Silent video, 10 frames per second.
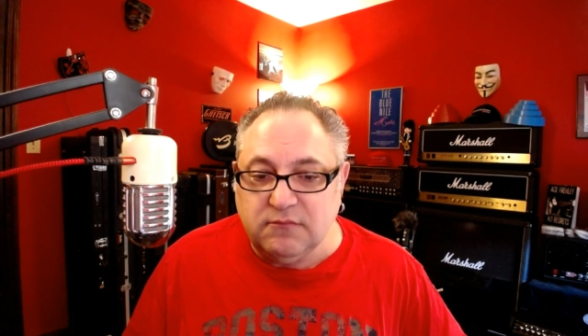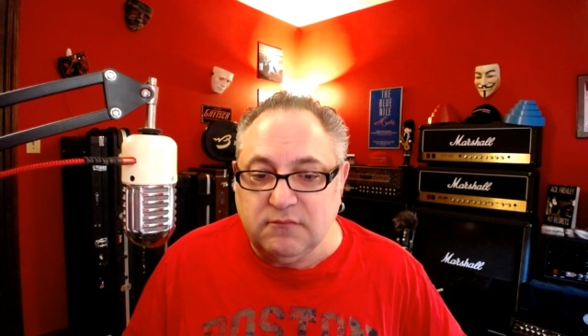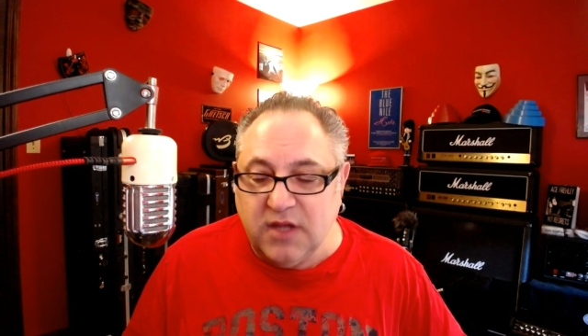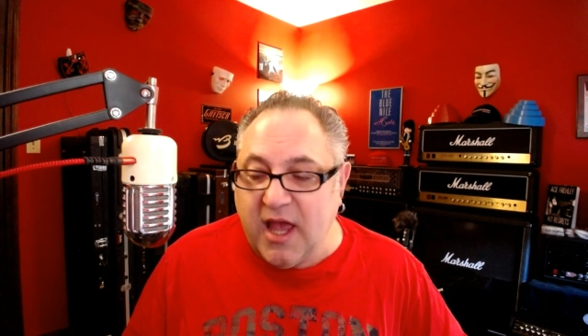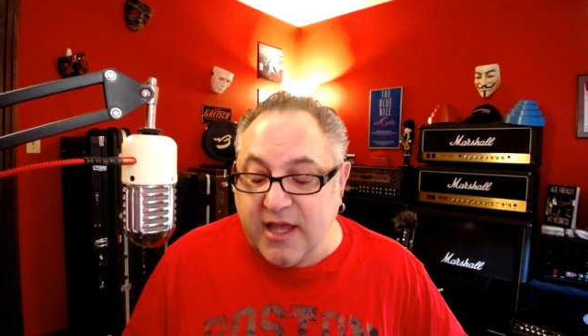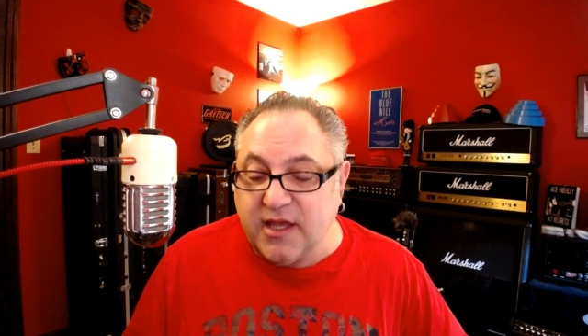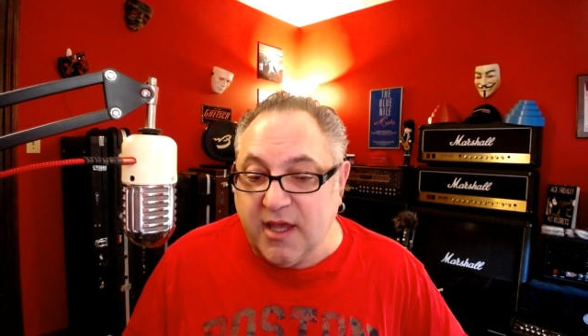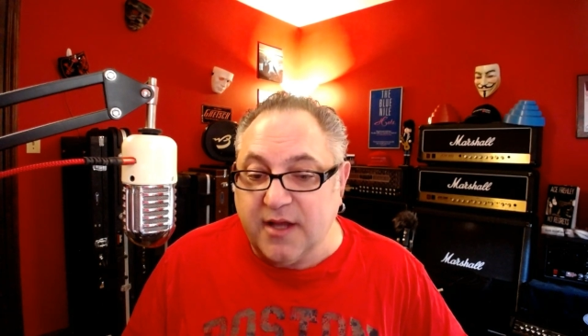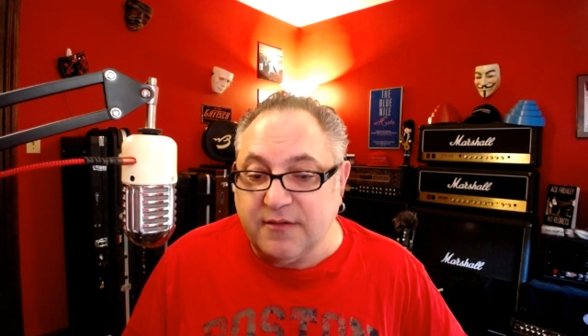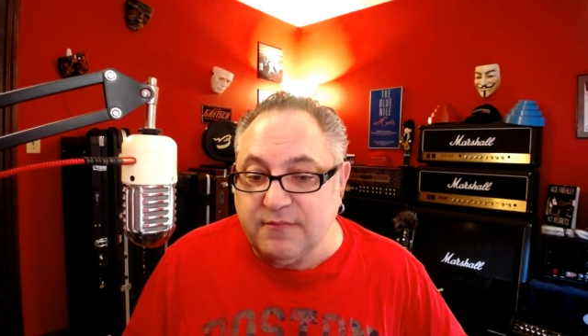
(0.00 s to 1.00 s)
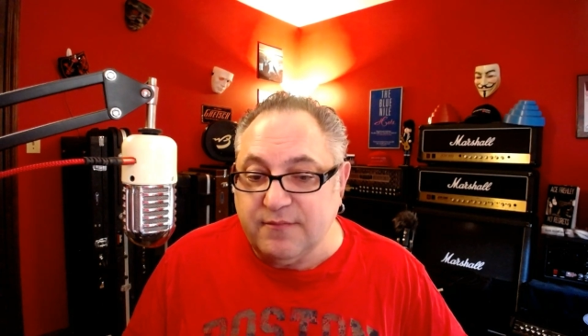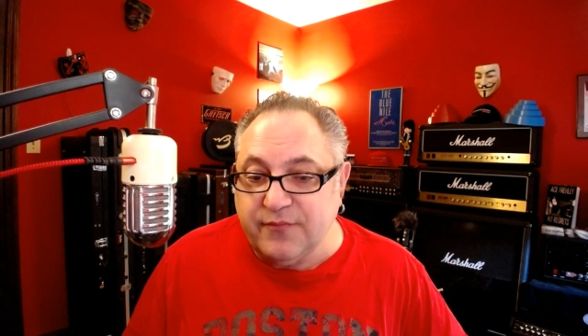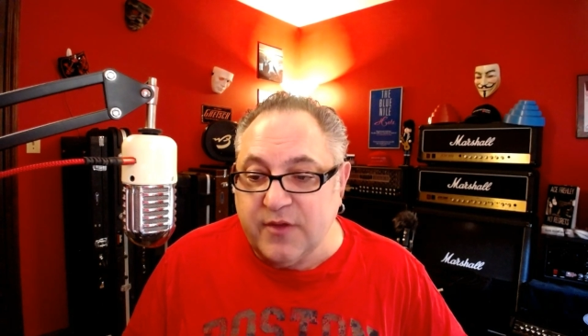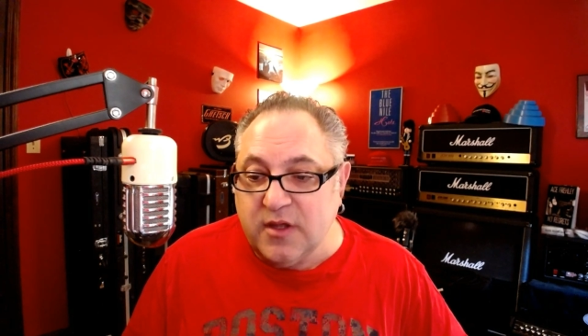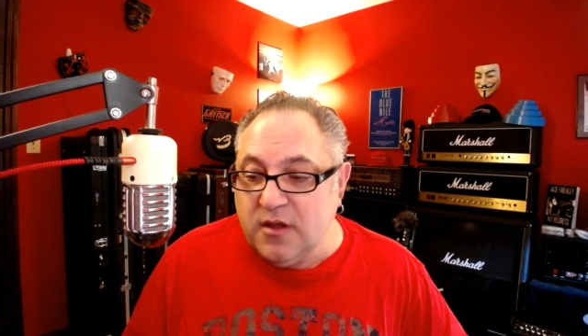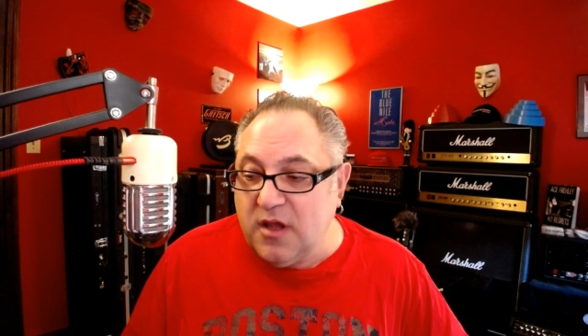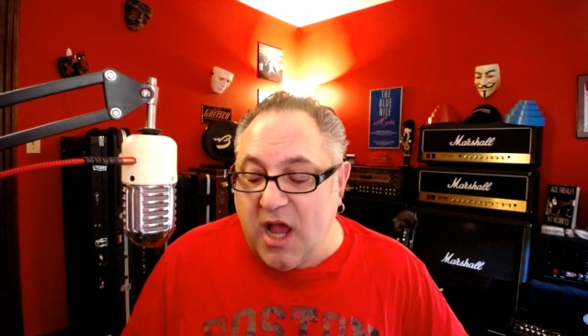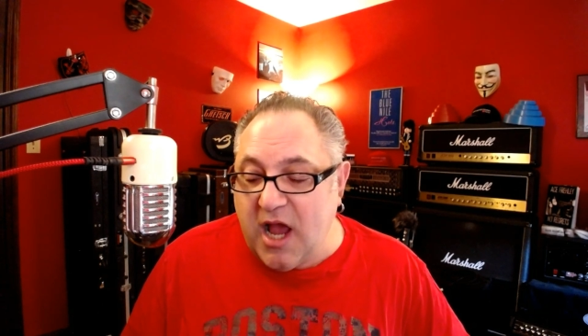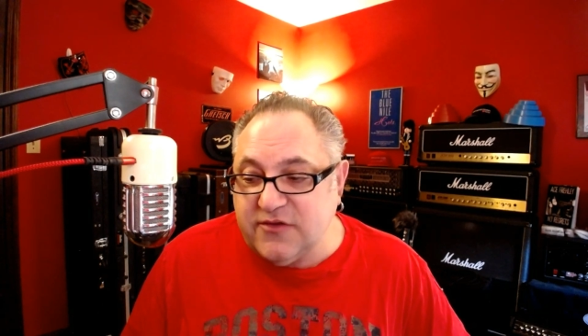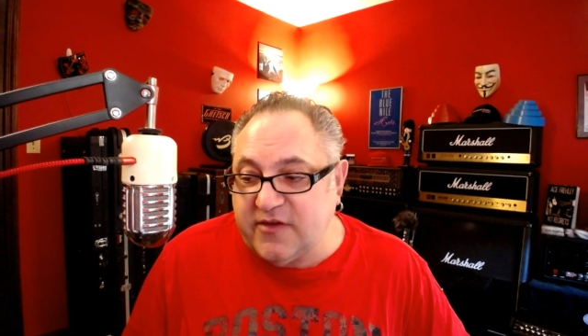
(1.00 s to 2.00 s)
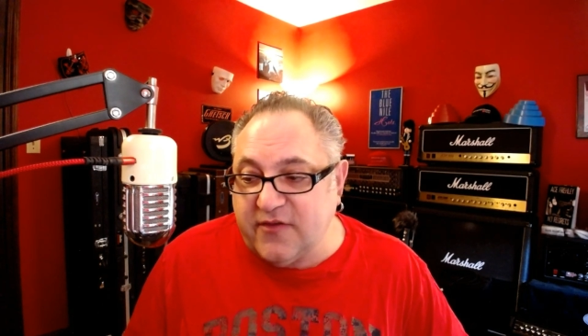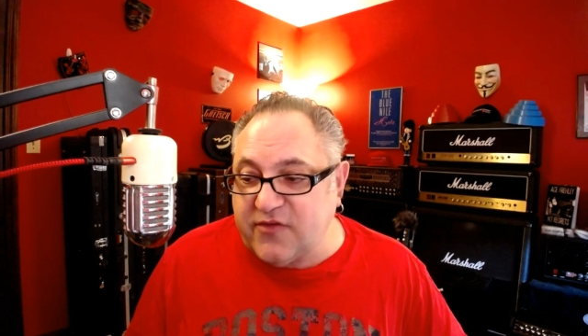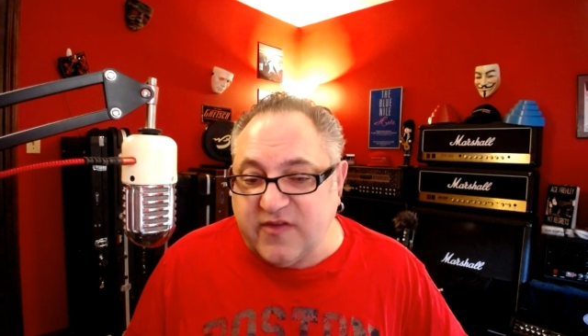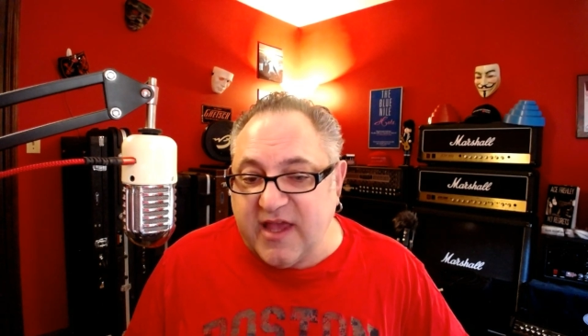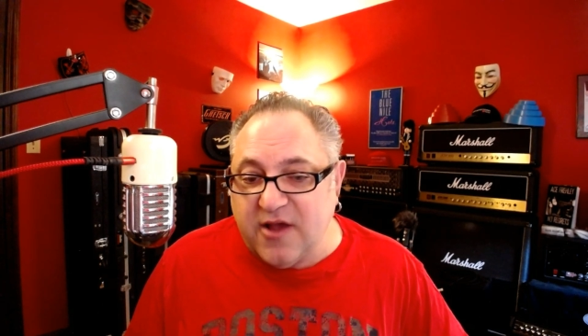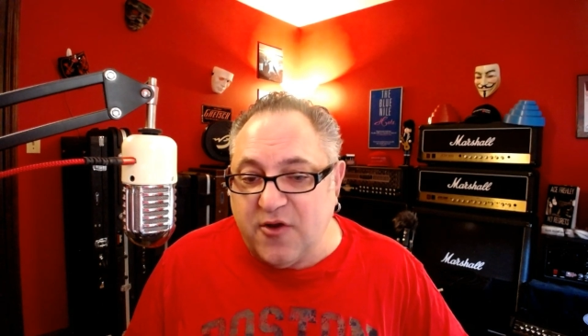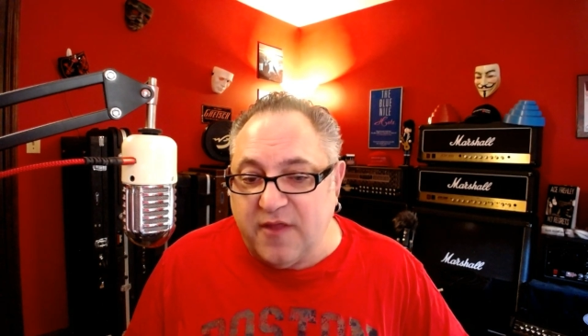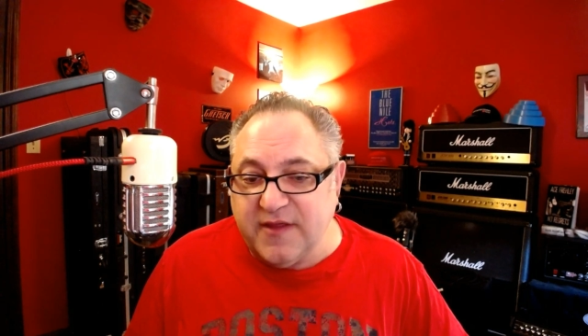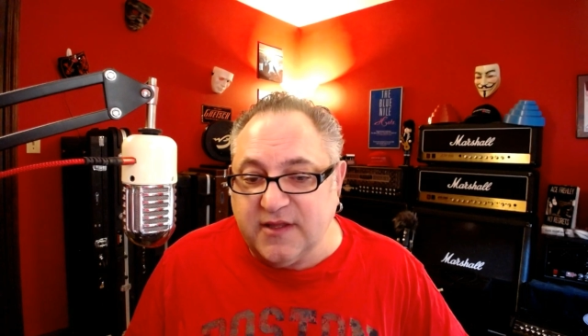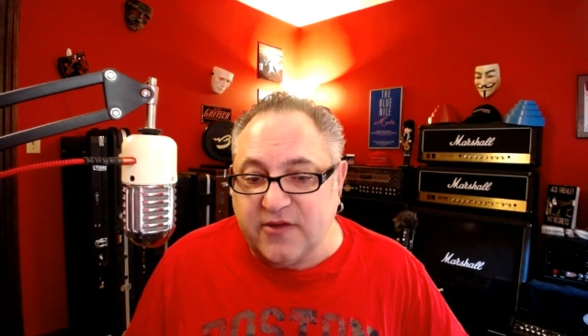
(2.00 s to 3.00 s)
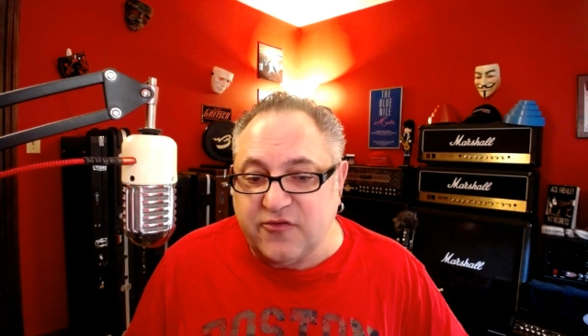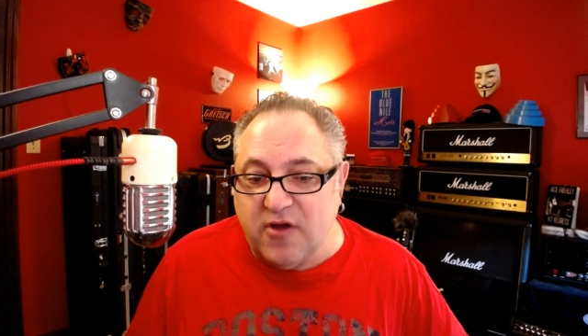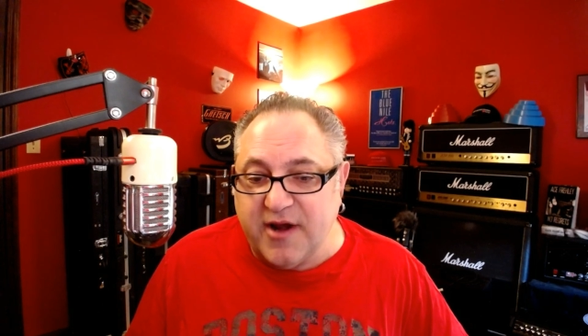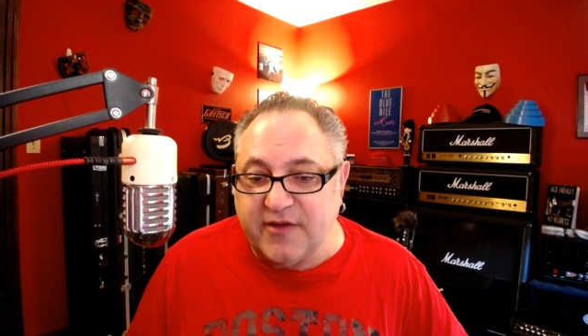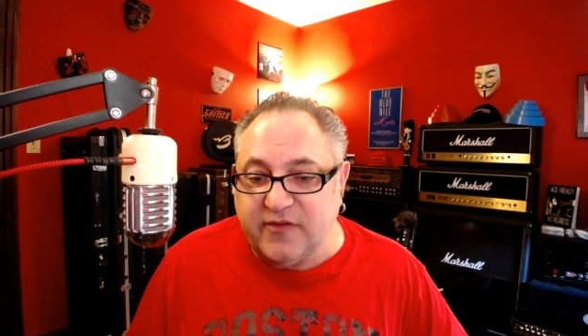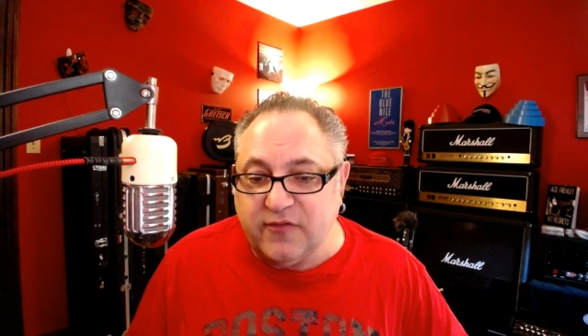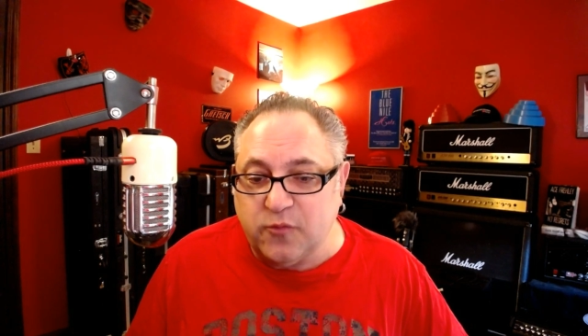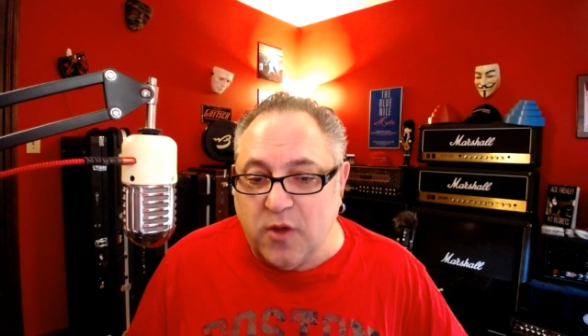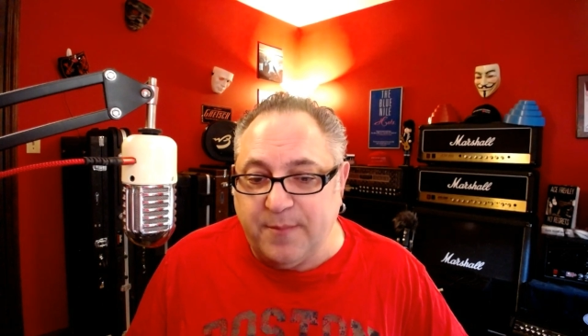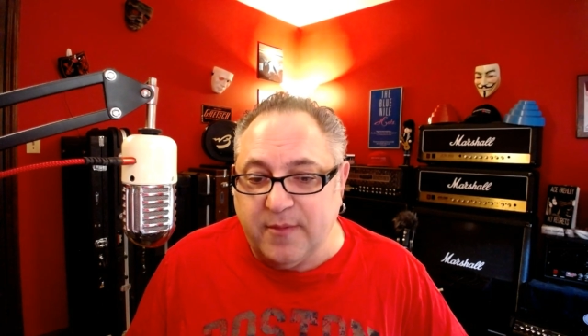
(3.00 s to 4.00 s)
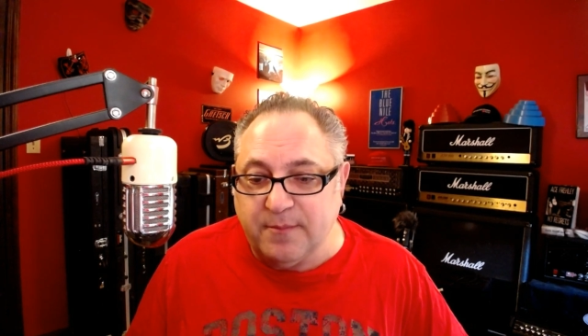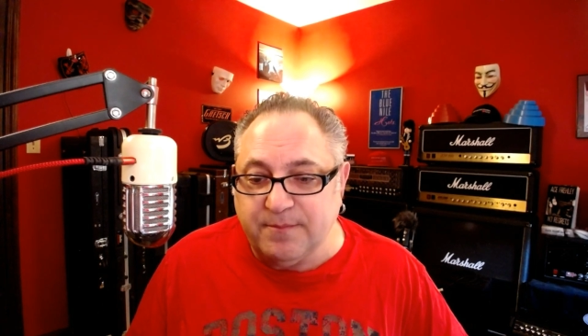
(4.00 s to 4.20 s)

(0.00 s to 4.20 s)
Yeah, I can. I just have to take out all the electronics and swap them.